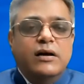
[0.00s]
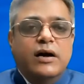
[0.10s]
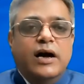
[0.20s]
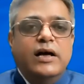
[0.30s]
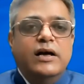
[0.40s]

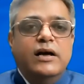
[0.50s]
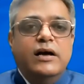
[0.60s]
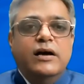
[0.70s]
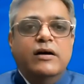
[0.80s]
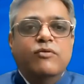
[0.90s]
I
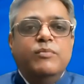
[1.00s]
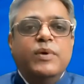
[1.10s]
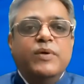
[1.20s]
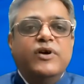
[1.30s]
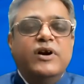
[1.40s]
would
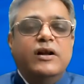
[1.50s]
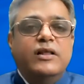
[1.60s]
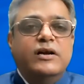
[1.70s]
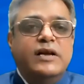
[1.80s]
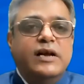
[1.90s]
prefer
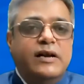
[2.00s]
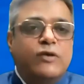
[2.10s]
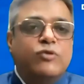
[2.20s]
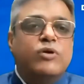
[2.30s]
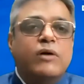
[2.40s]
the theater
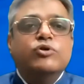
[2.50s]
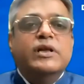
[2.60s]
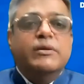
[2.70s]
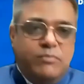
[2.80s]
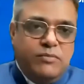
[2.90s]
to come to them.